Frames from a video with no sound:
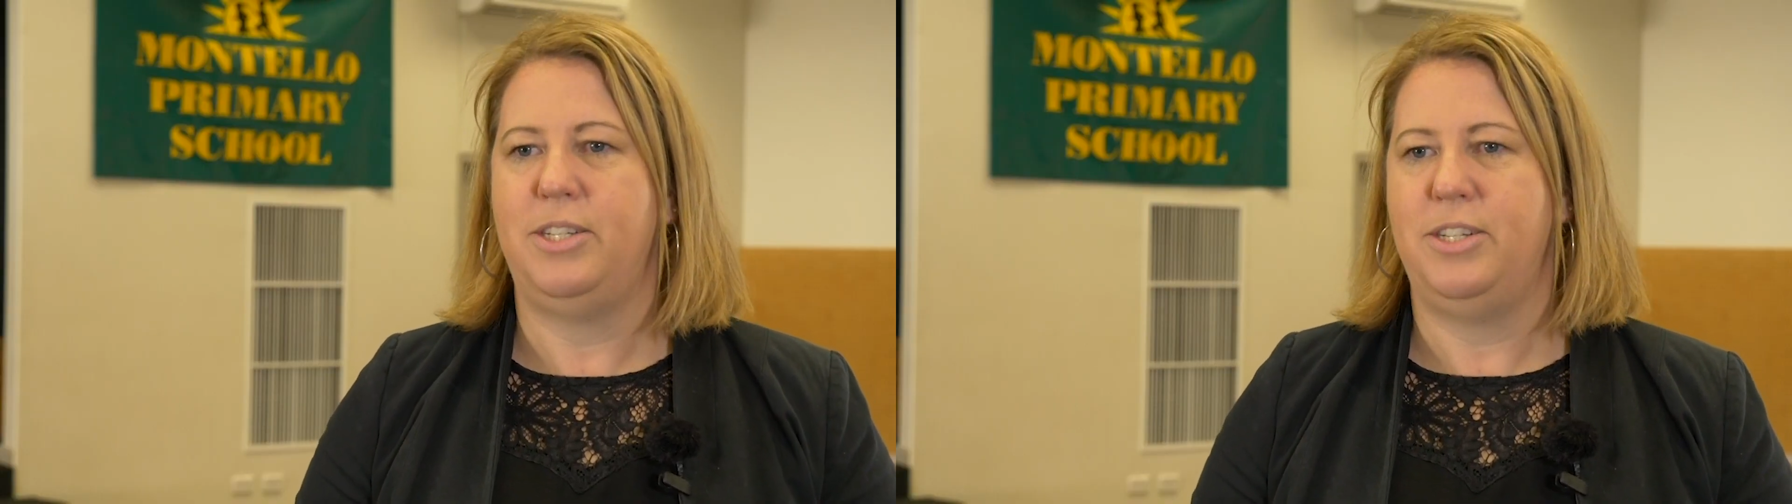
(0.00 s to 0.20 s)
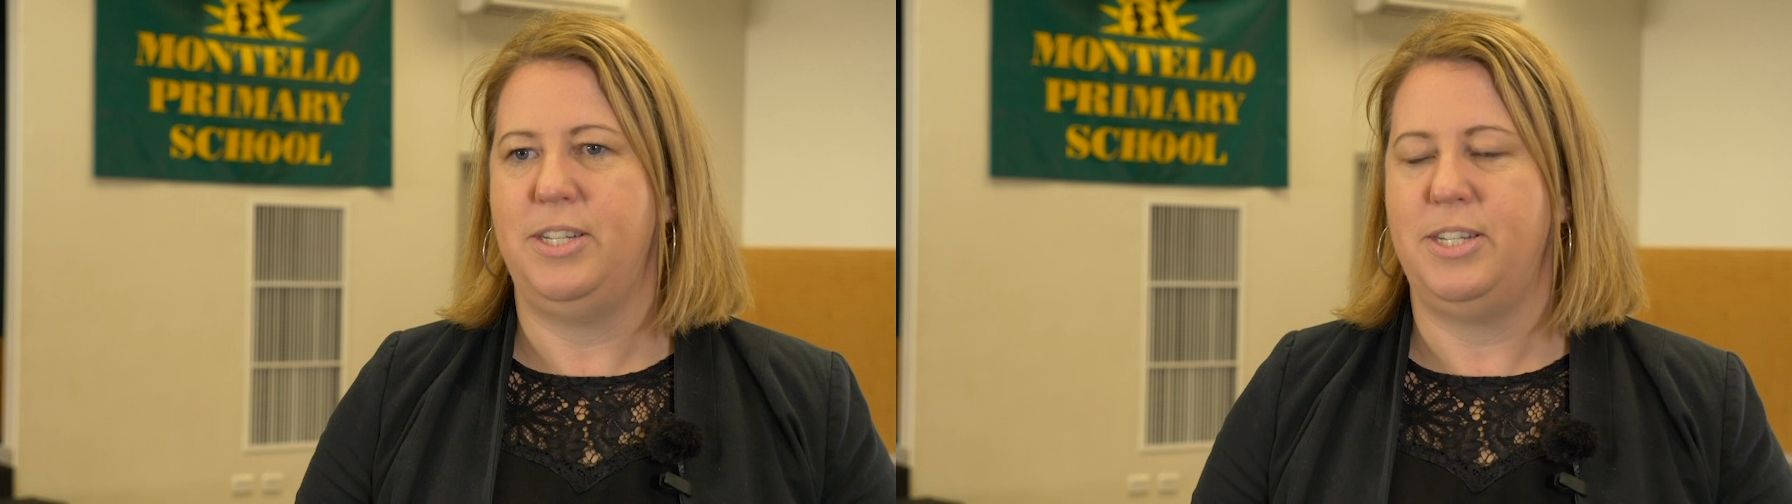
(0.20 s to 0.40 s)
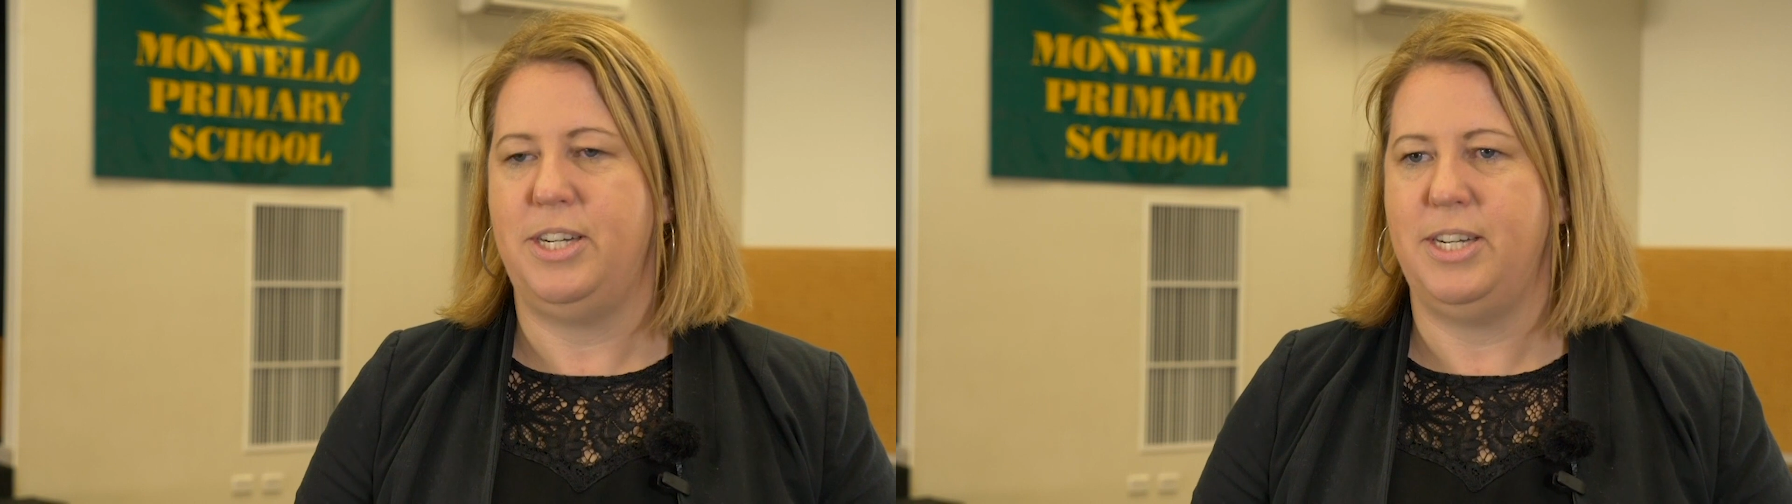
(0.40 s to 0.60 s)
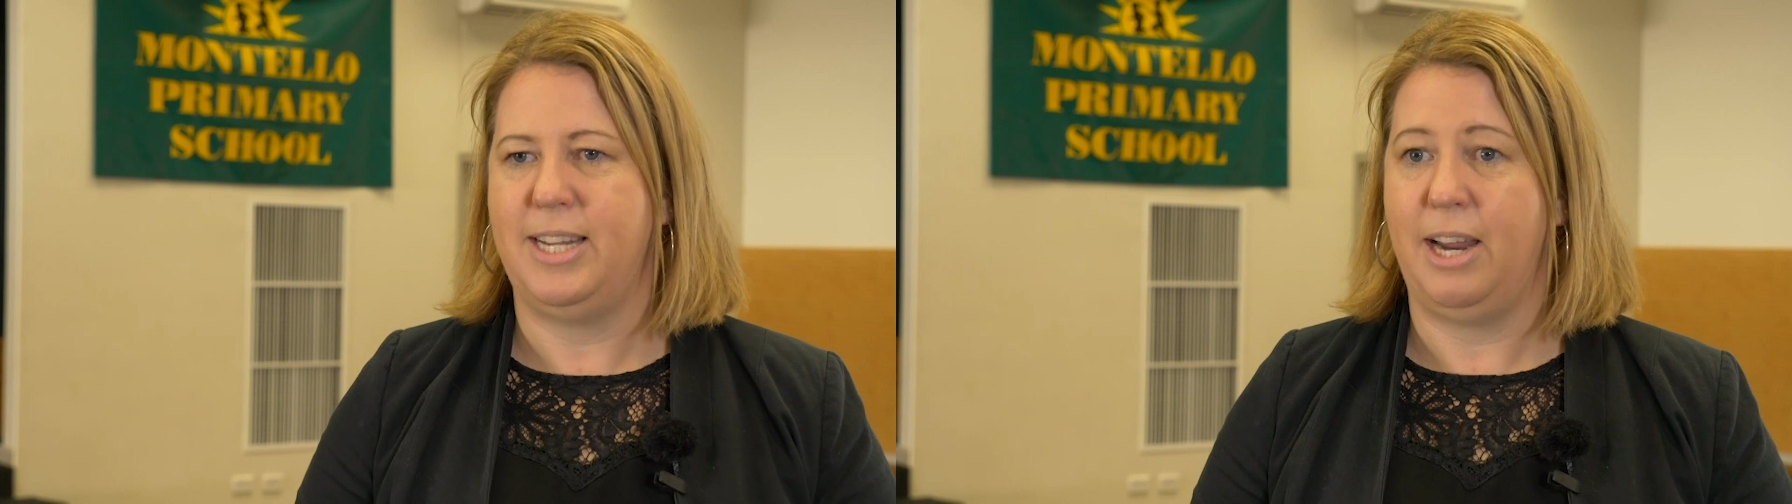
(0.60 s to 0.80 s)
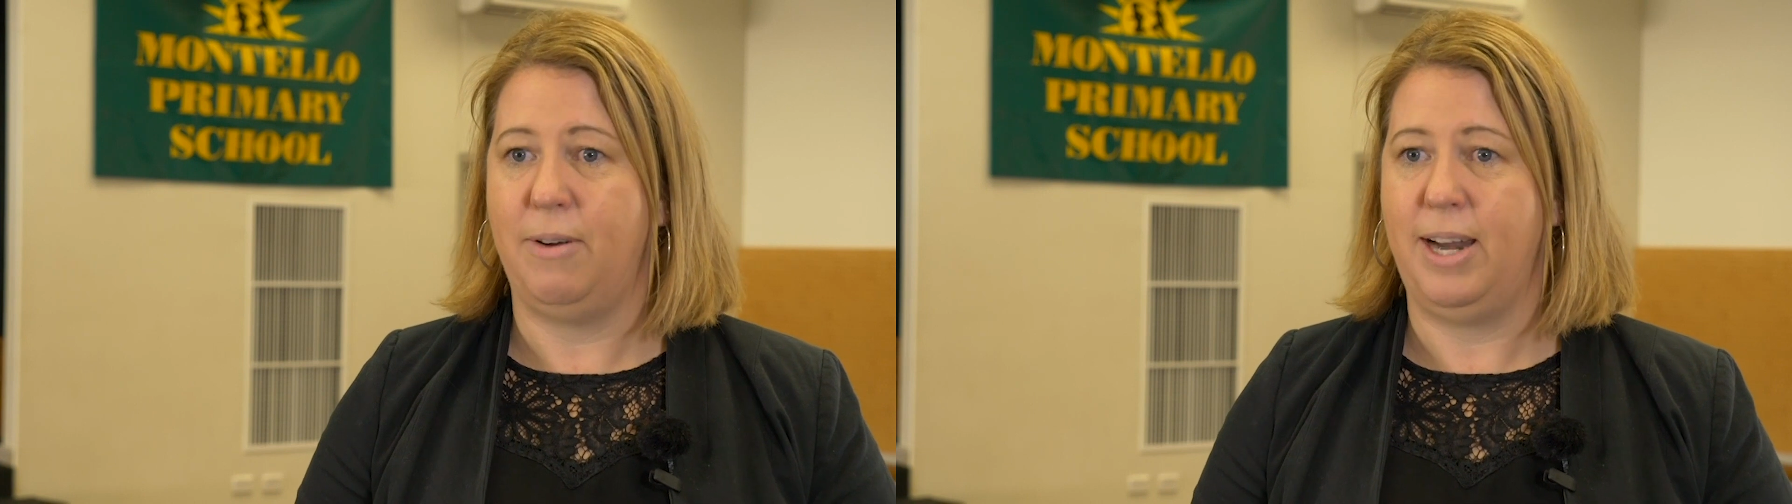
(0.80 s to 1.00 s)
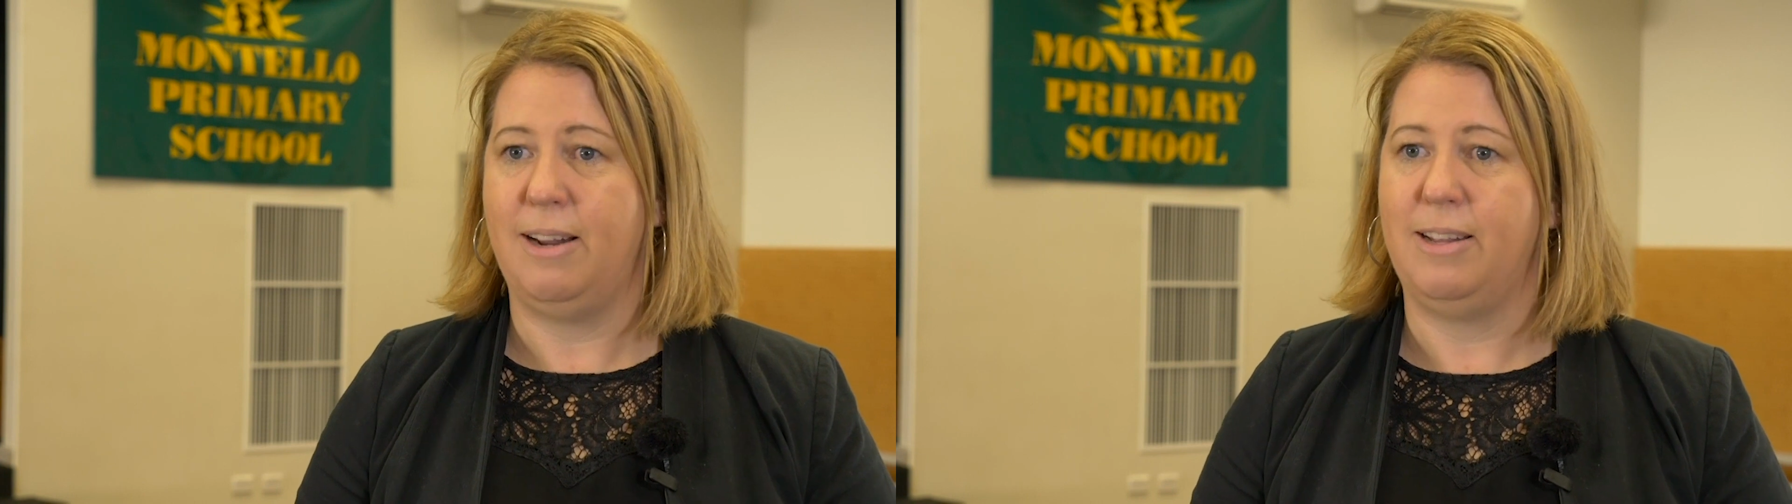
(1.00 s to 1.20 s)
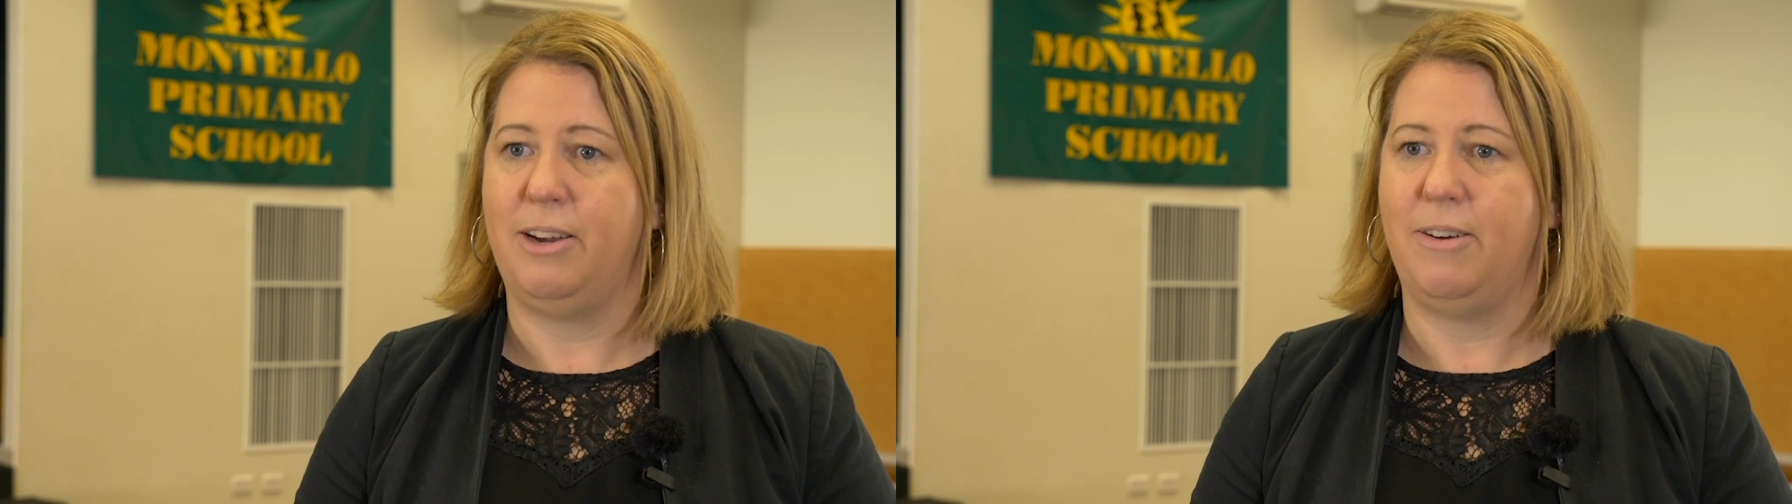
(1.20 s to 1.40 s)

students to use their critical and